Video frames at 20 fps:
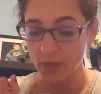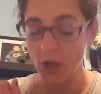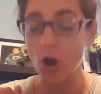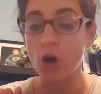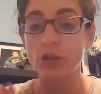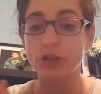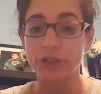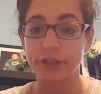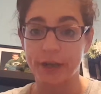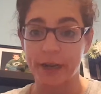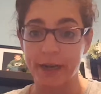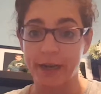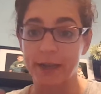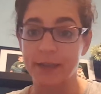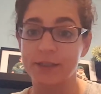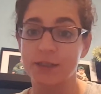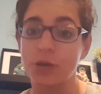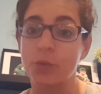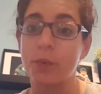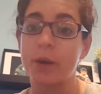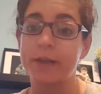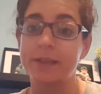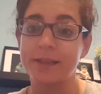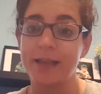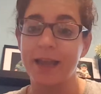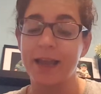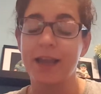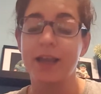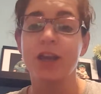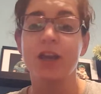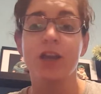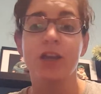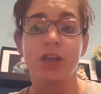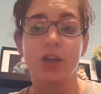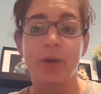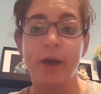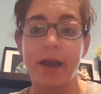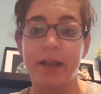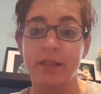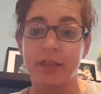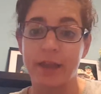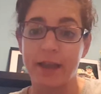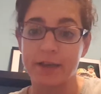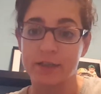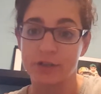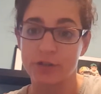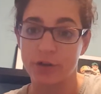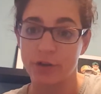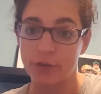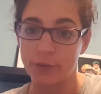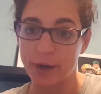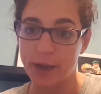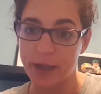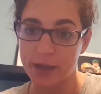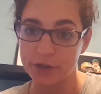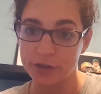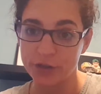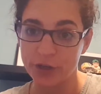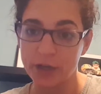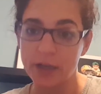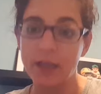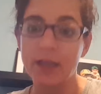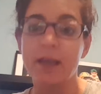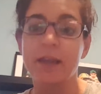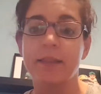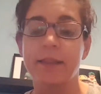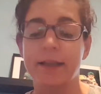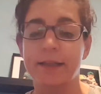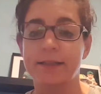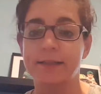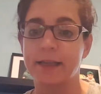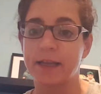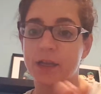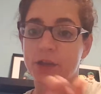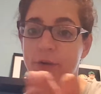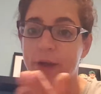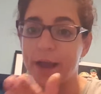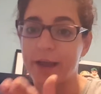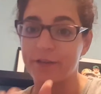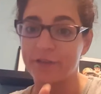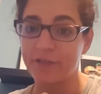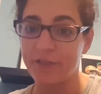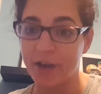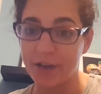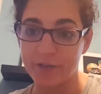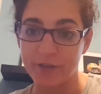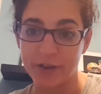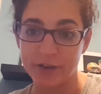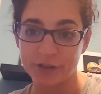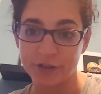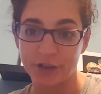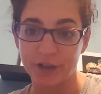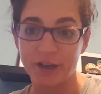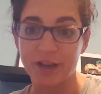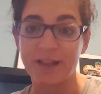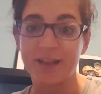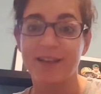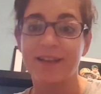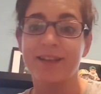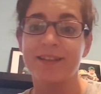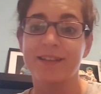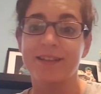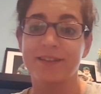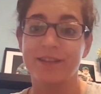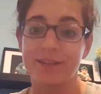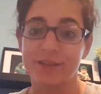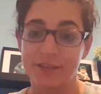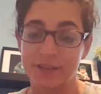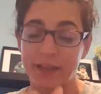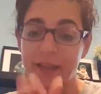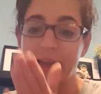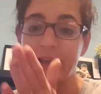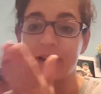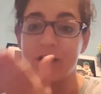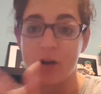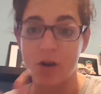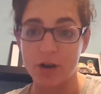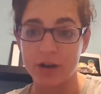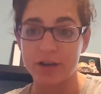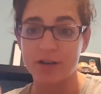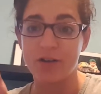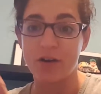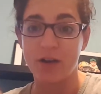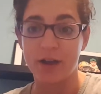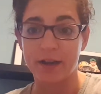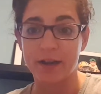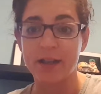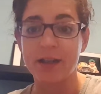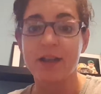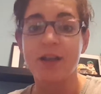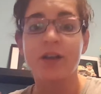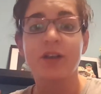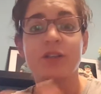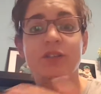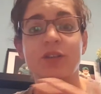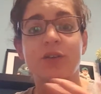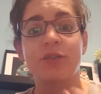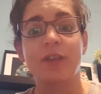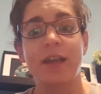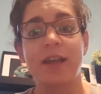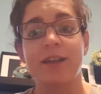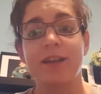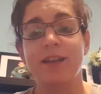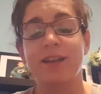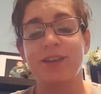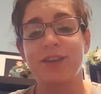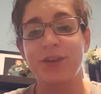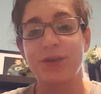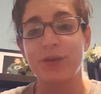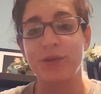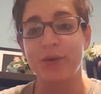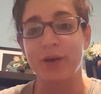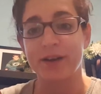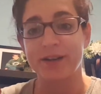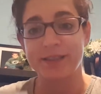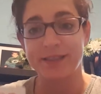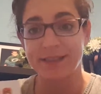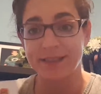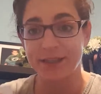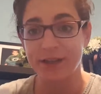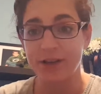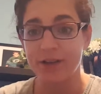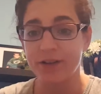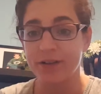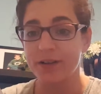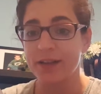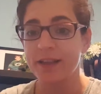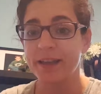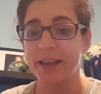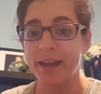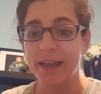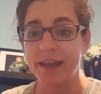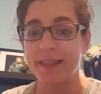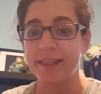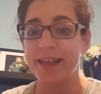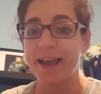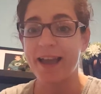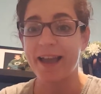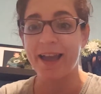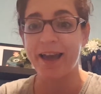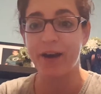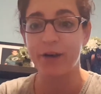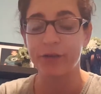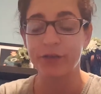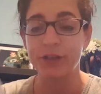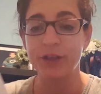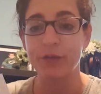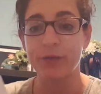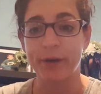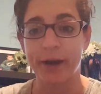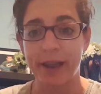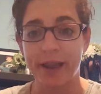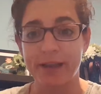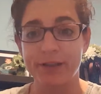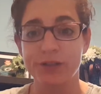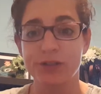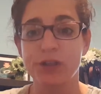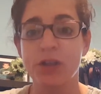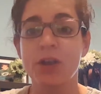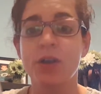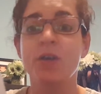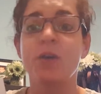alternating. So one day you add extra 300, next day you add 500, like on and on. So then you are still in that healthy range